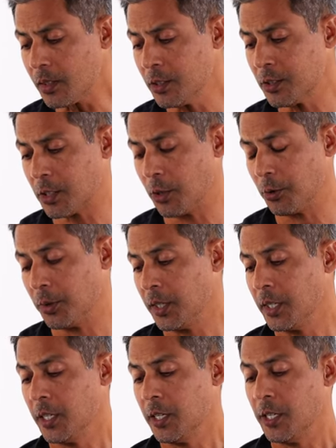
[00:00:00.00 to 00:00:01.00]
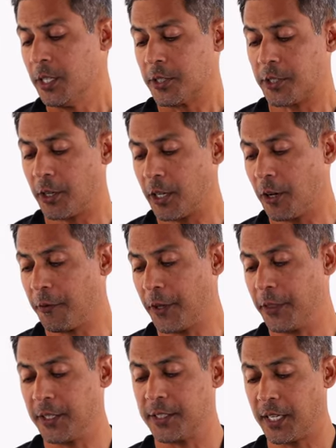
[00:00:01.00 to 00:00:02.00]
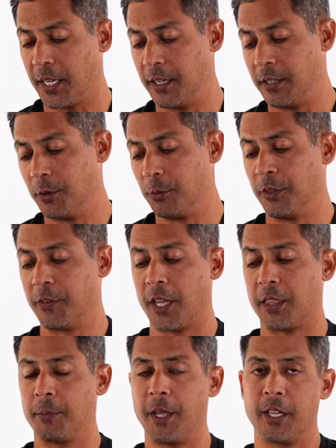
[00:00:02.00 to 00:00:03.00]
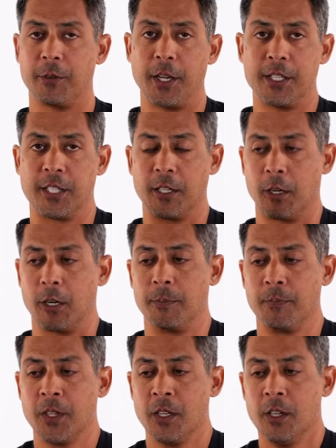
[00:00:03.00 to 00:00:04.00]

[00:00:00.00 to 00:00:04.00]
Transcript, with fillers: So starting off on this end, we've got the Megan Racing arm.